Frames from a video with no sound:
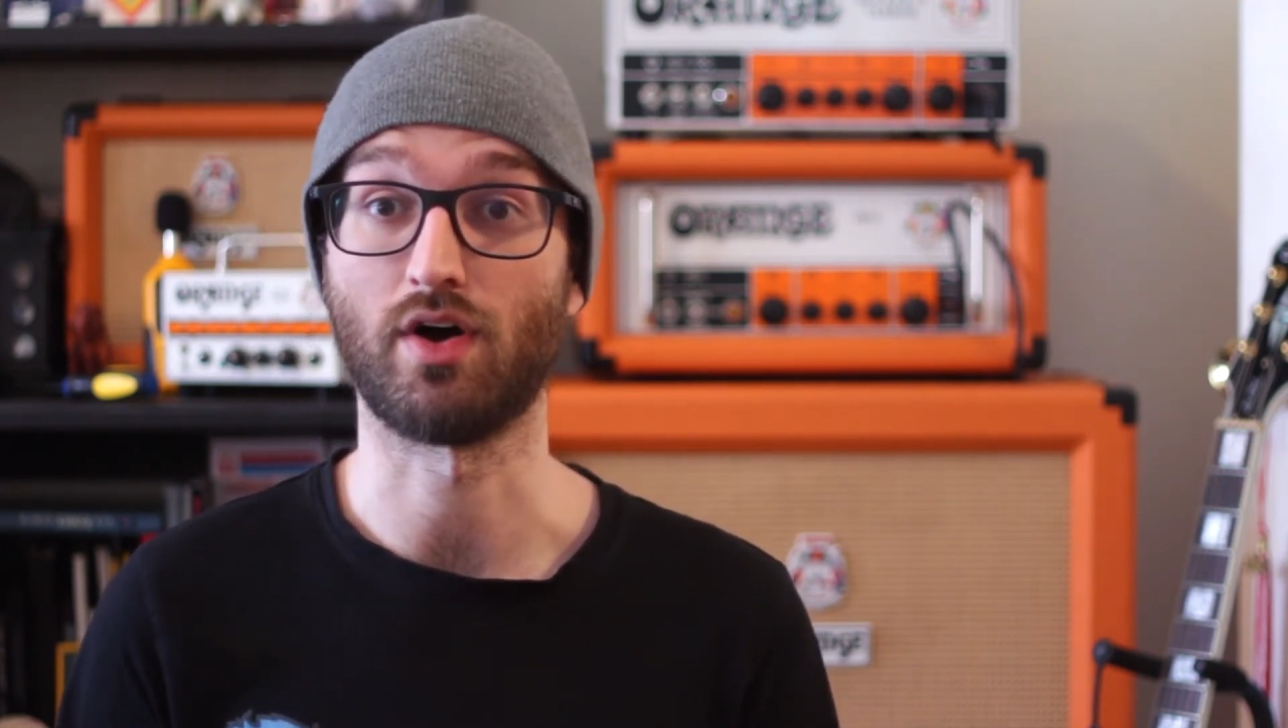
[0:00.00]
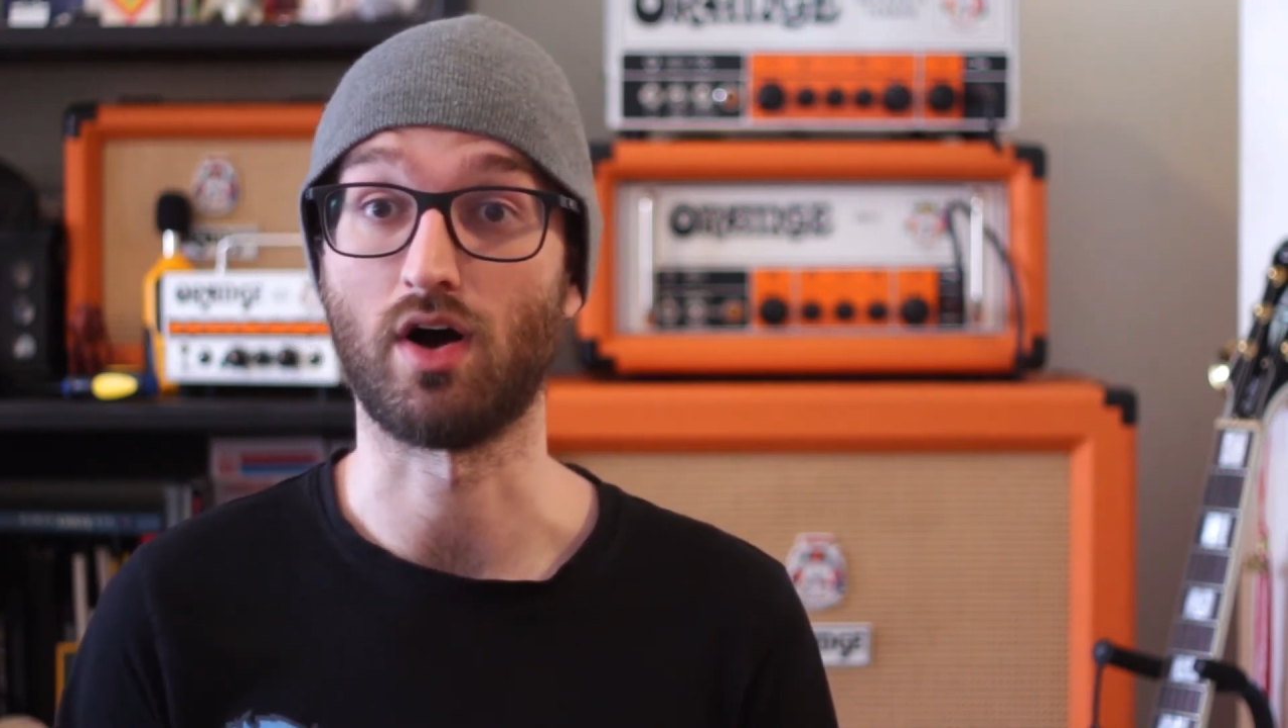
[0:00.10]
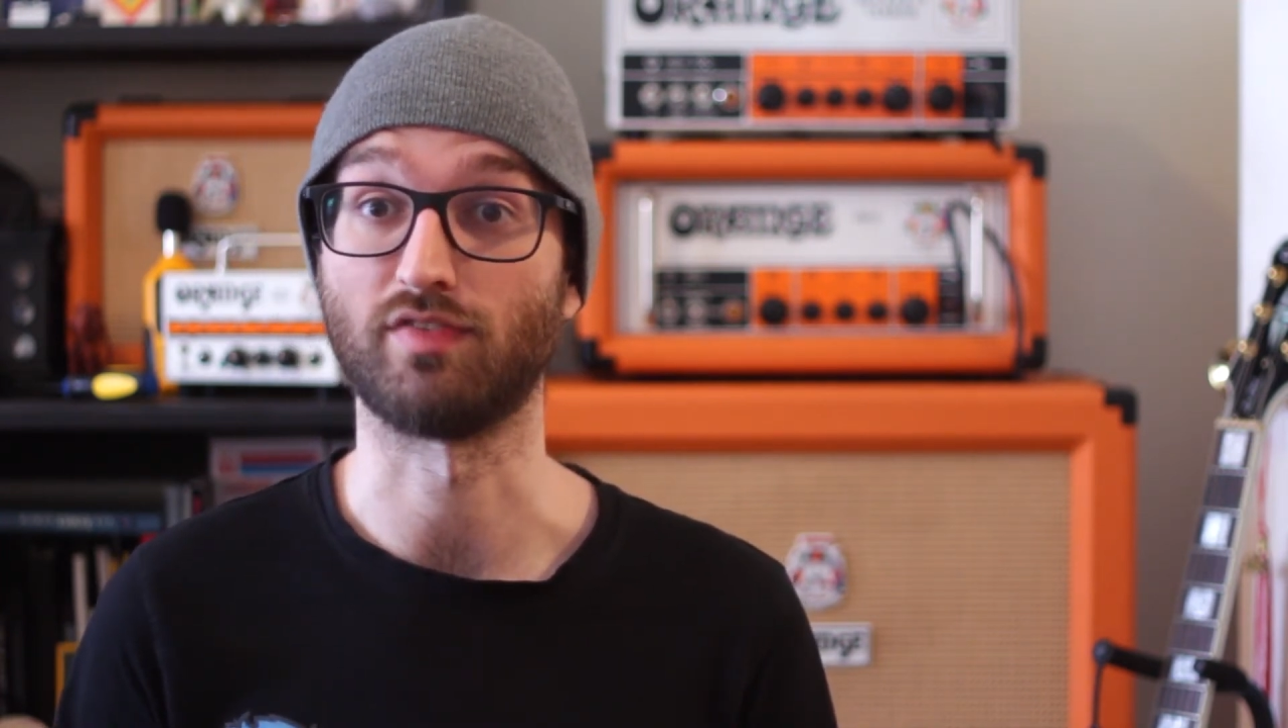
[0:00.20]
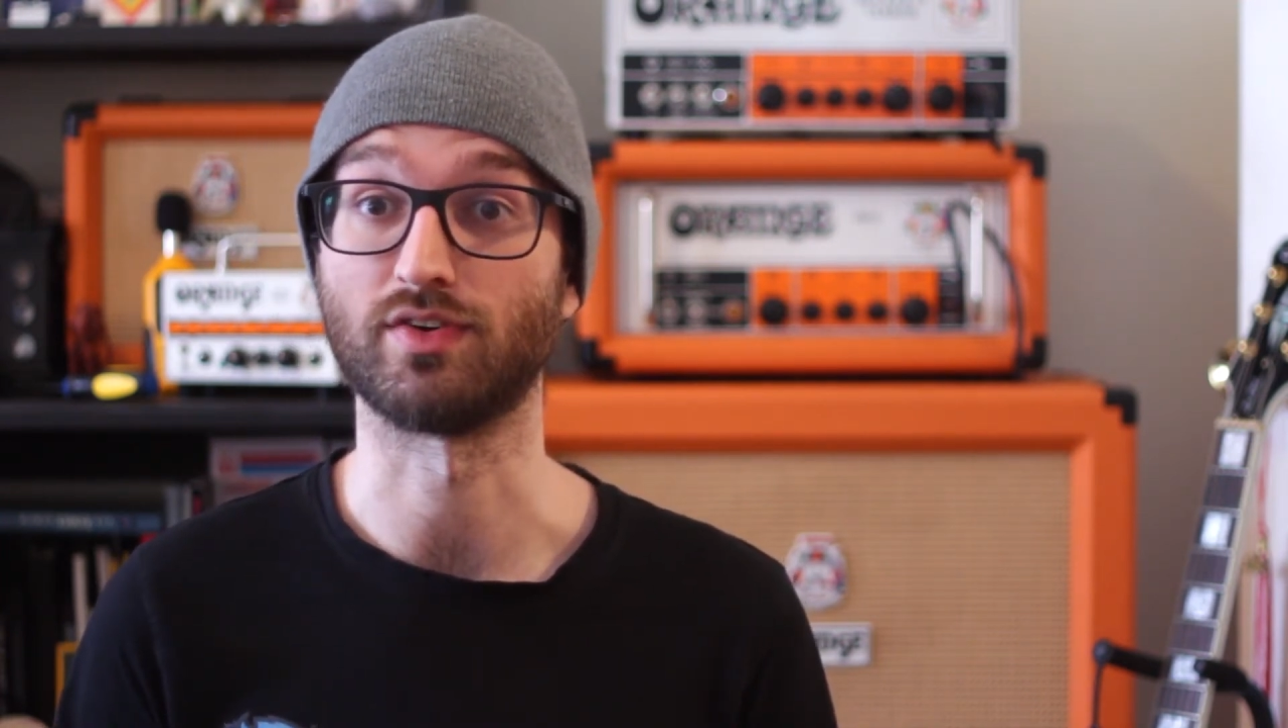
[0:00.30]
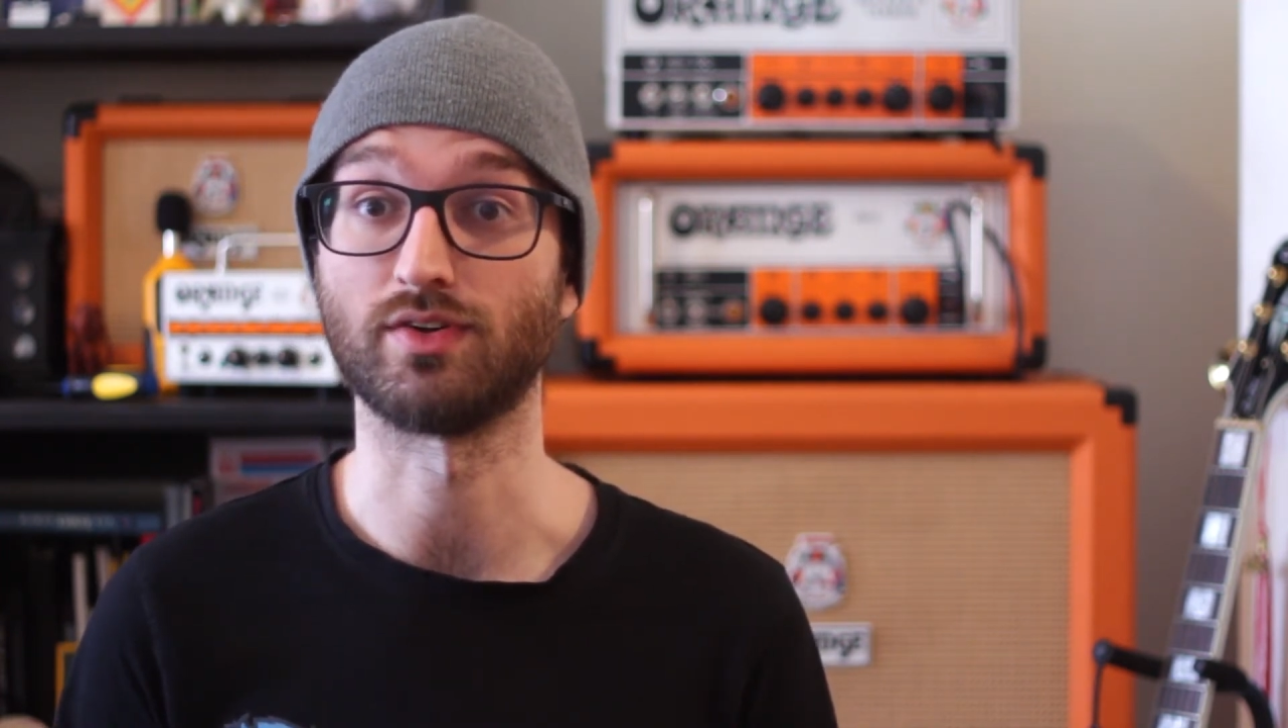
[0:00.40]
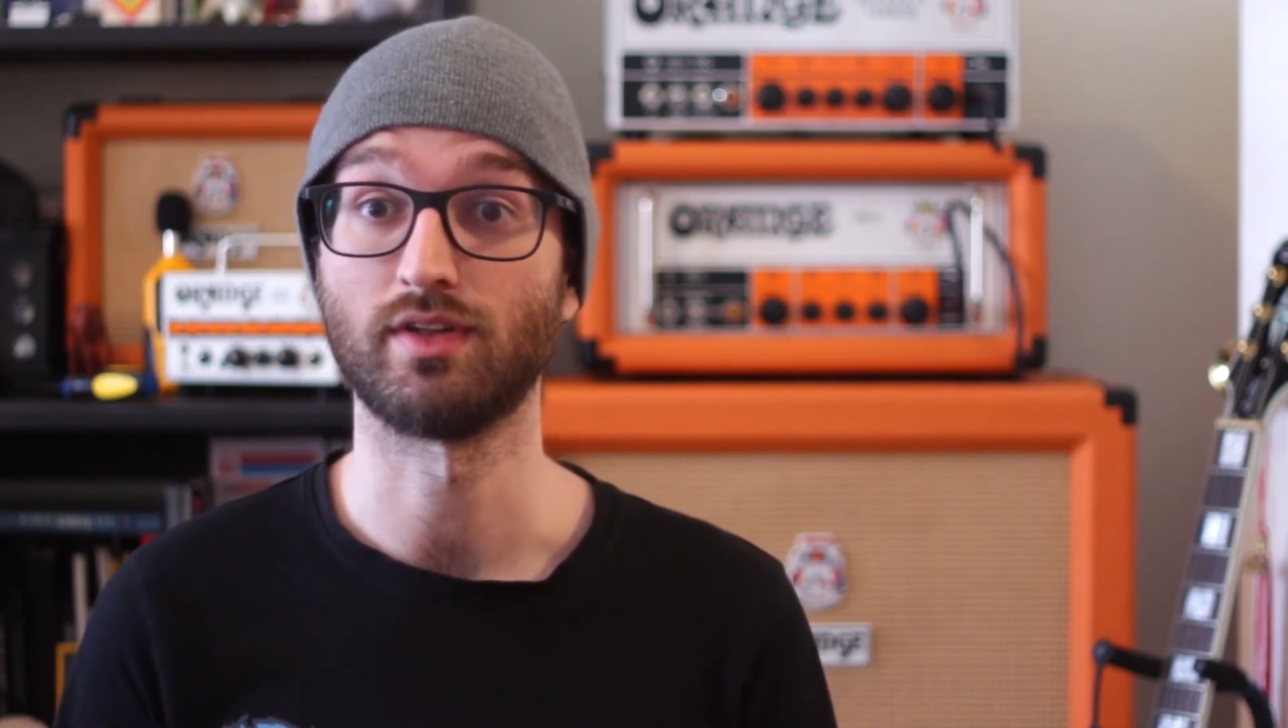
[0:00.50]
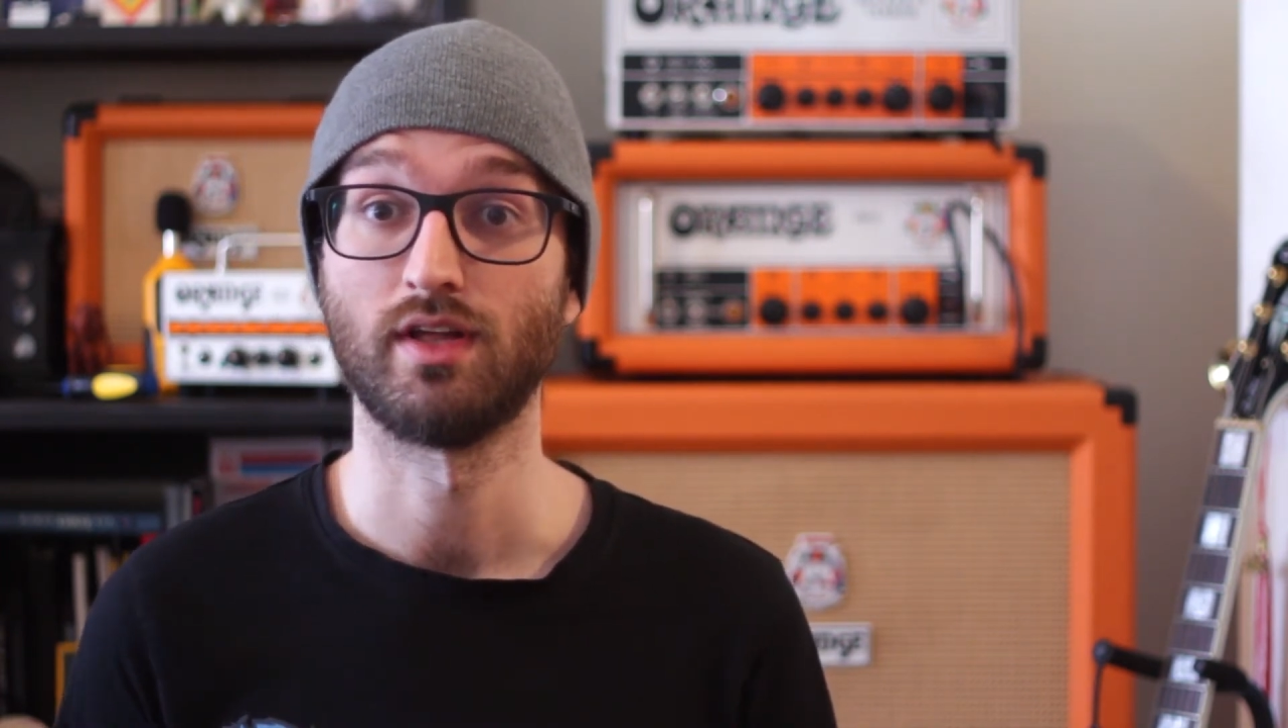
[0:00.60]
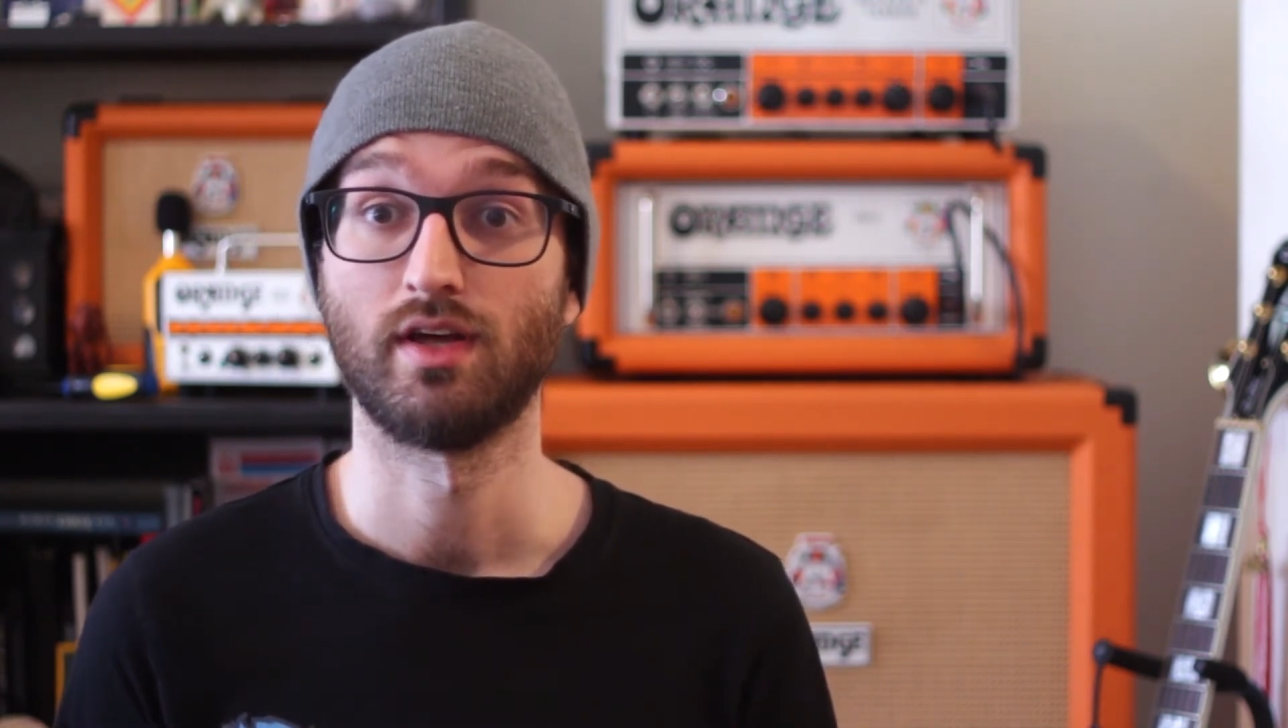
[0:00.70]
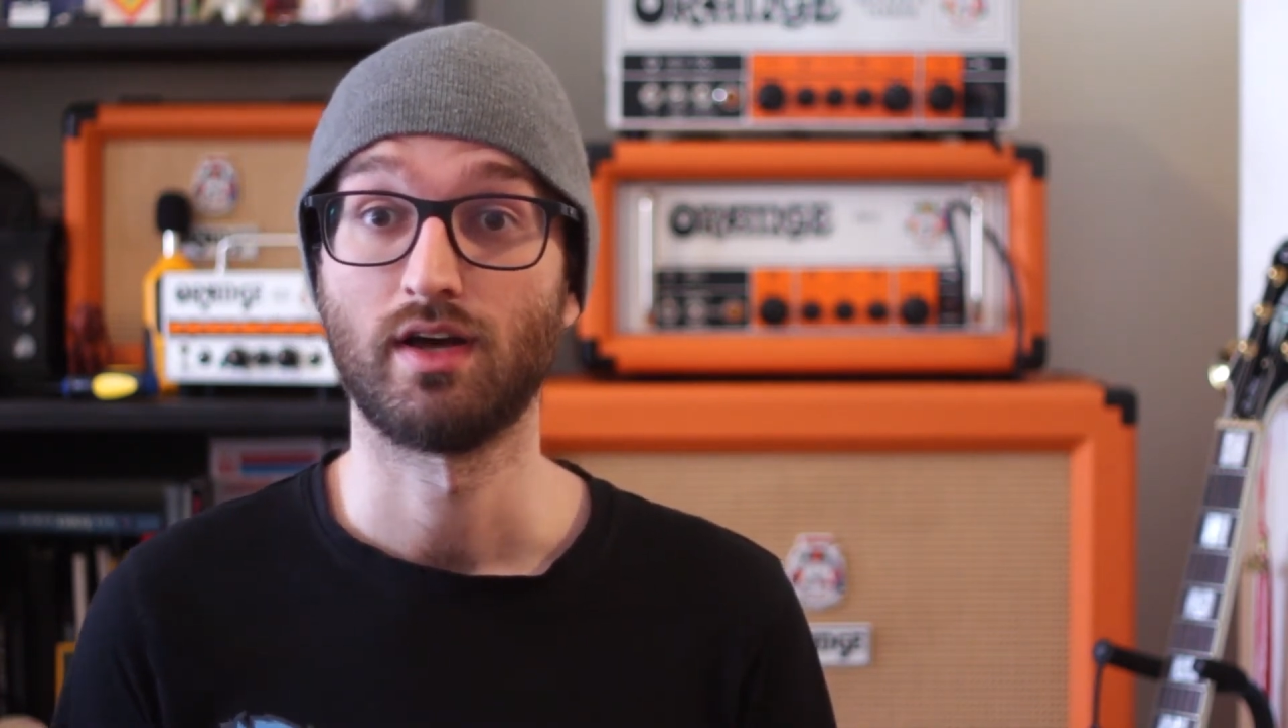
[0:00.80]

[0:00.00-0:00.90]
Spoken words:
awful.